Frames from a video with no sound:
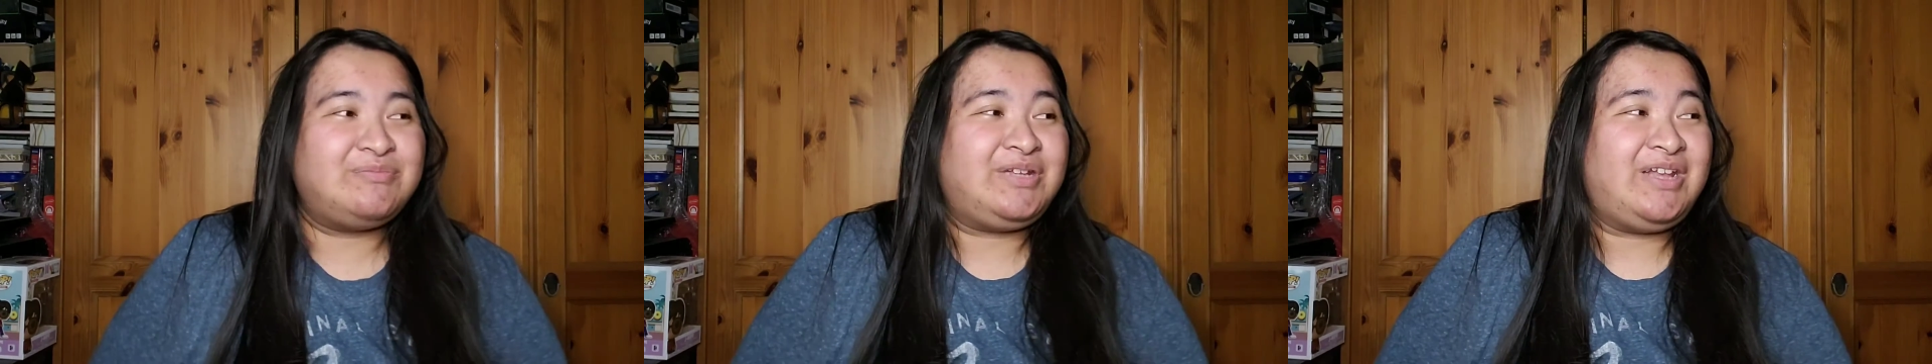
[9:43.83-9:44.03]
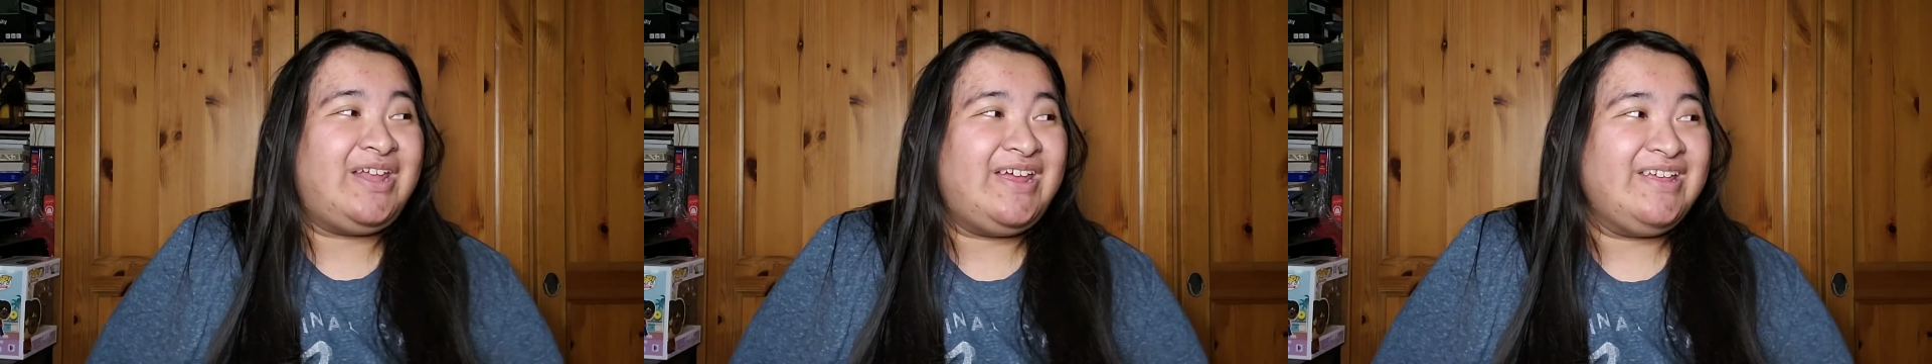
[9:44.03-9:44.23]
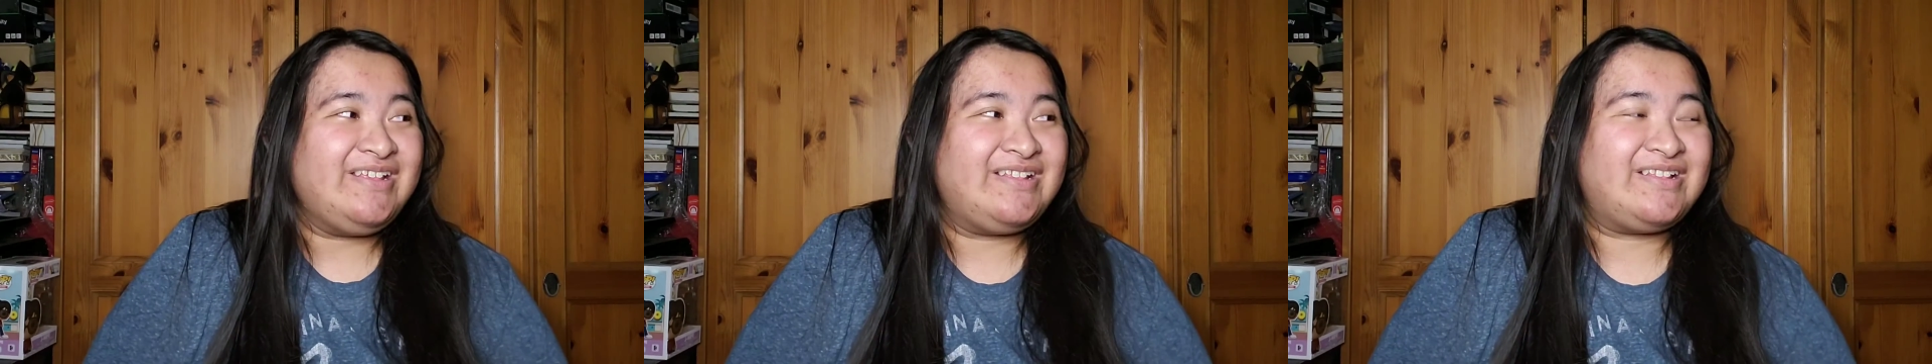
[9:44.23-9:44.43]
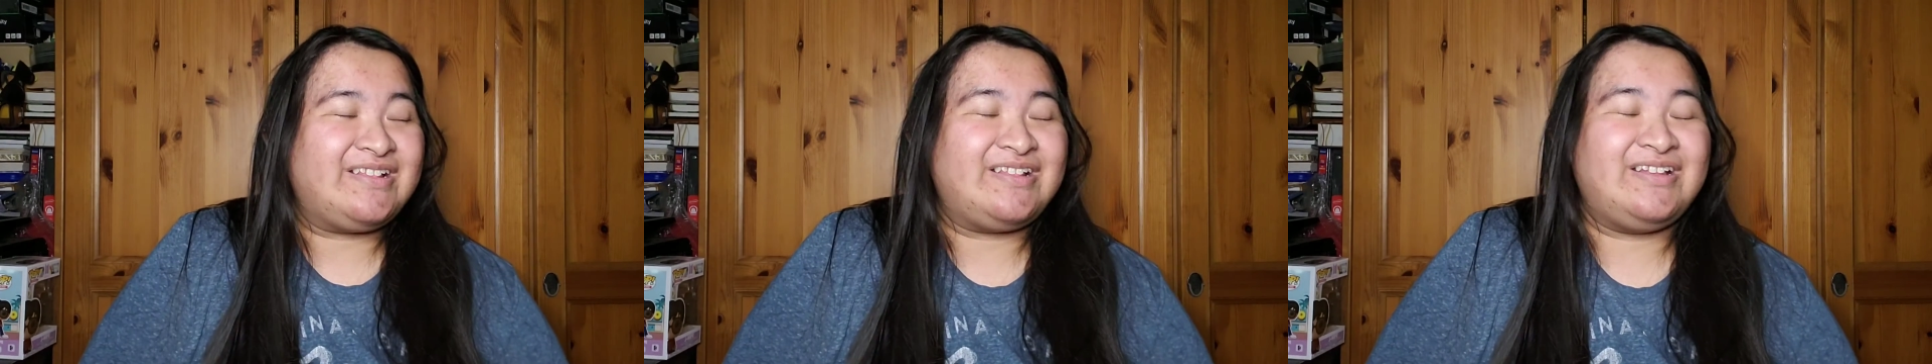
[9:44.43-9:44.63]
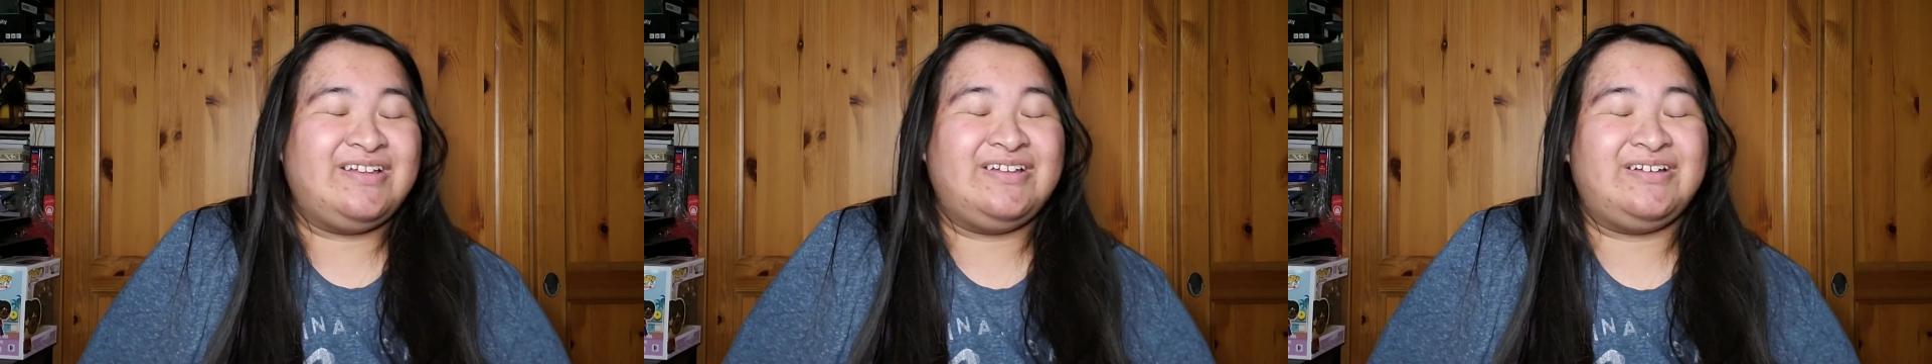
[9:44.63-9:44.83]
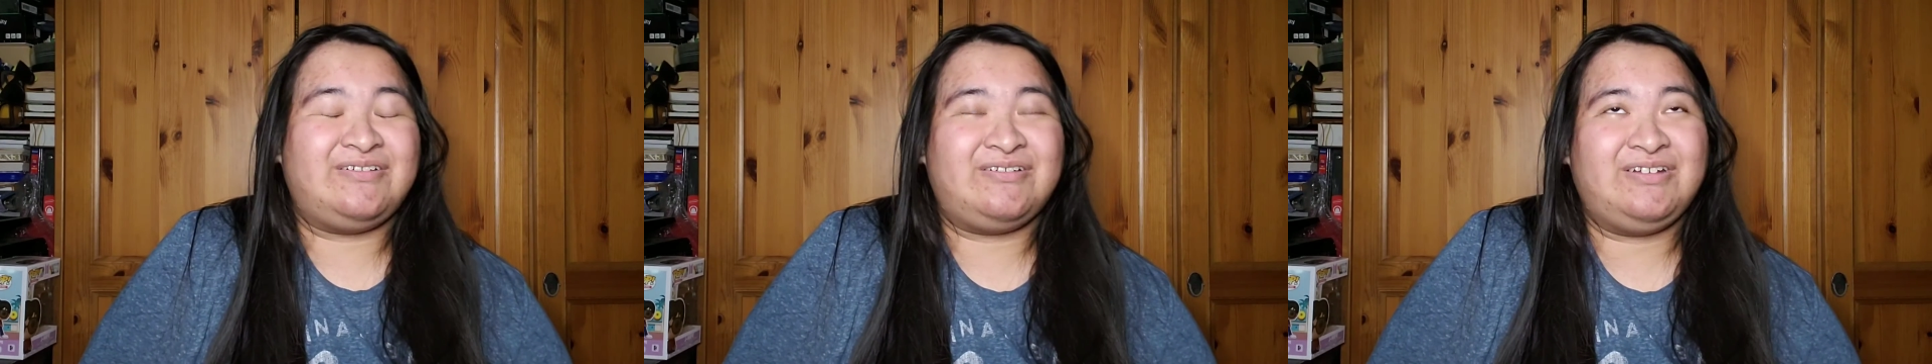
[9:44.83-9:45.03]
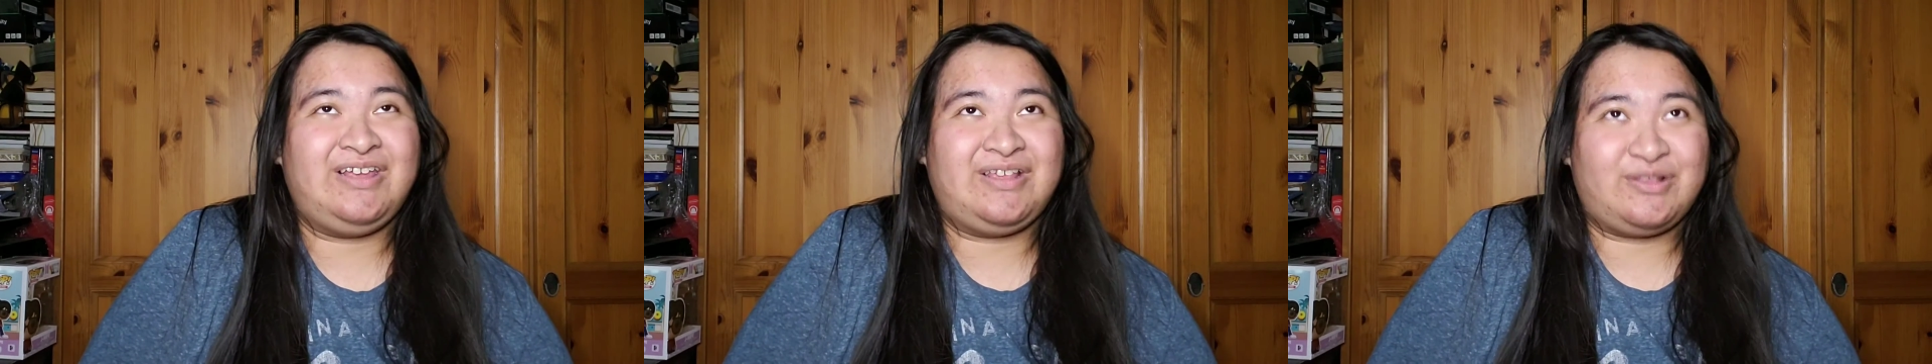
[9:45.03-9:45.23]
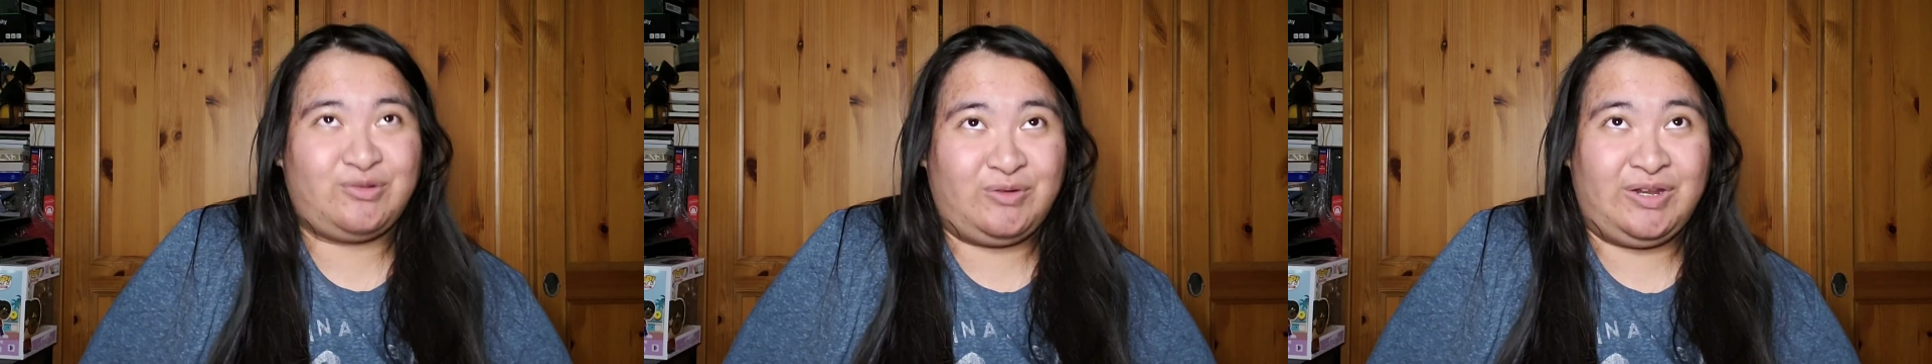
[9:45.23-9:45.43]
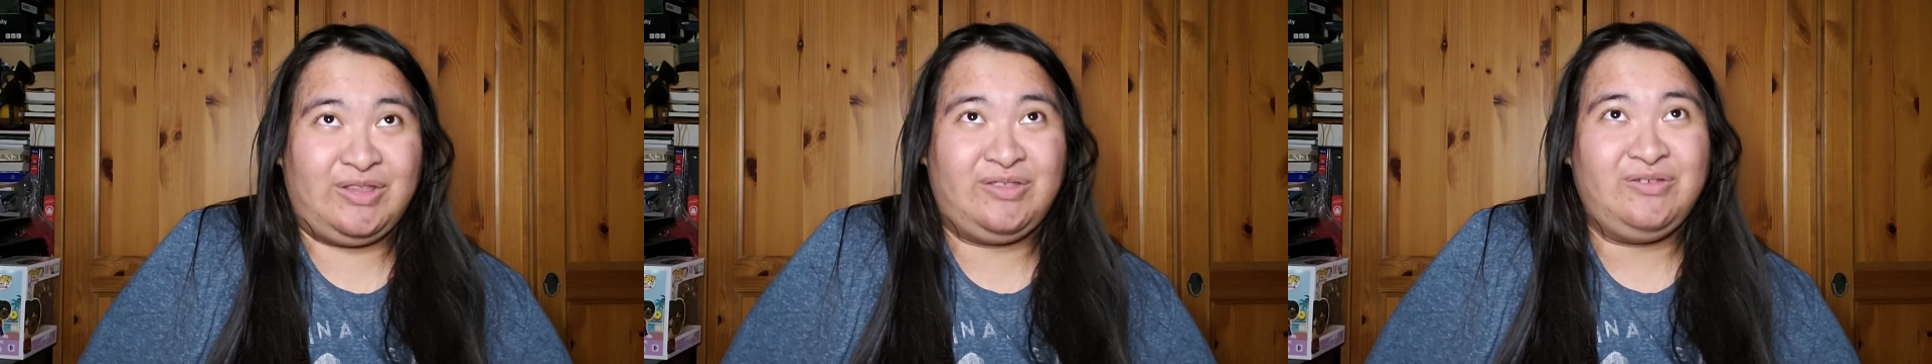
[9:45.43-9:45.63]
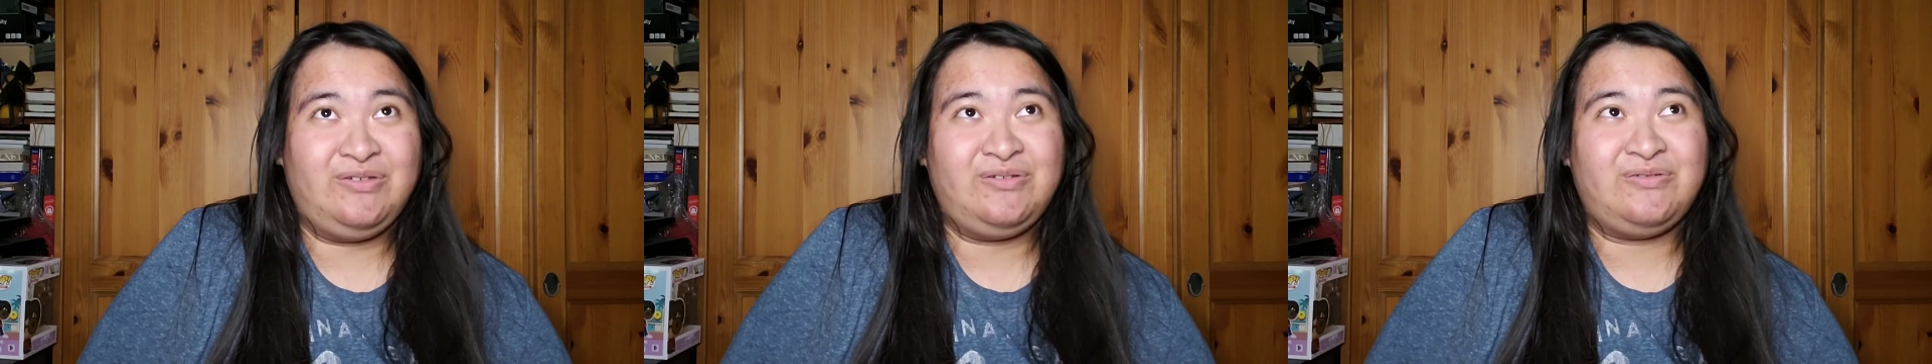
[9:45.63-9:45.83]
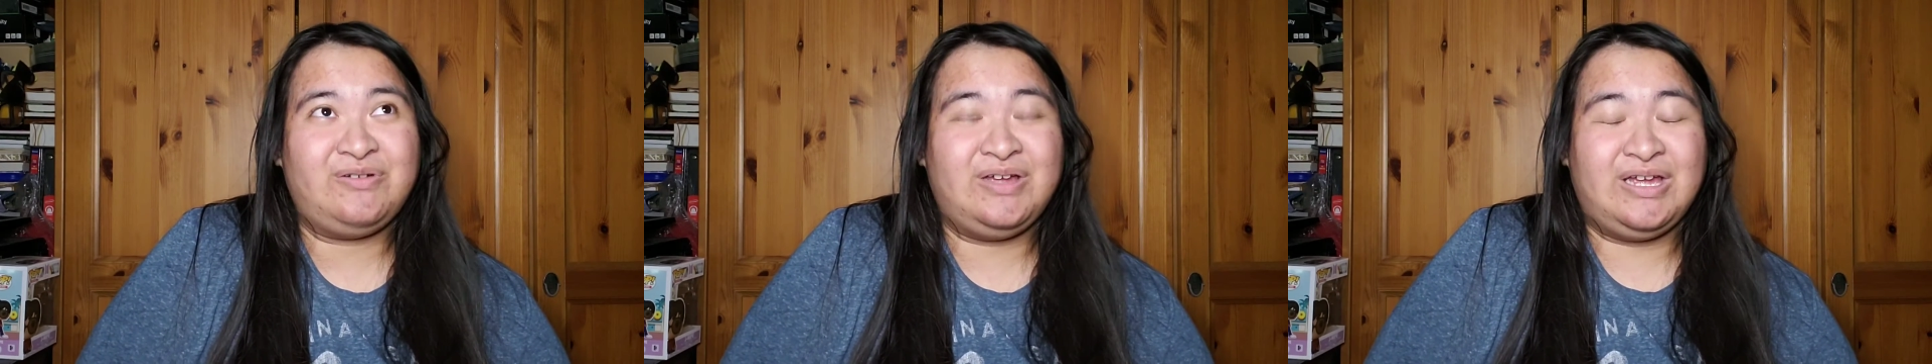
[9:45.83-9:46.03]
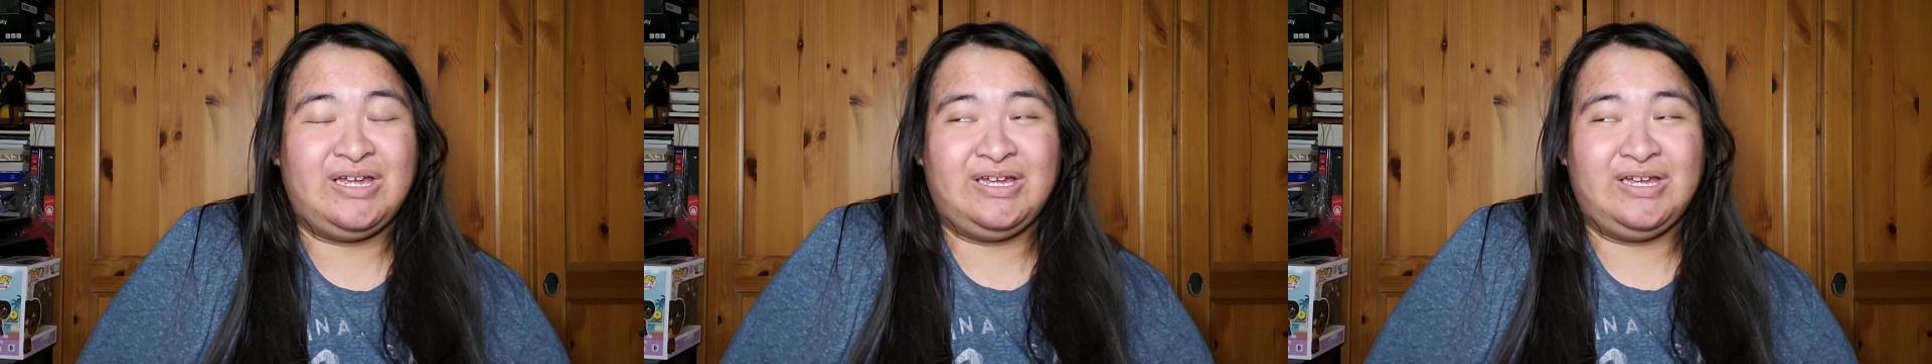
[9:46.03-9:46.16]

Plus or the S22.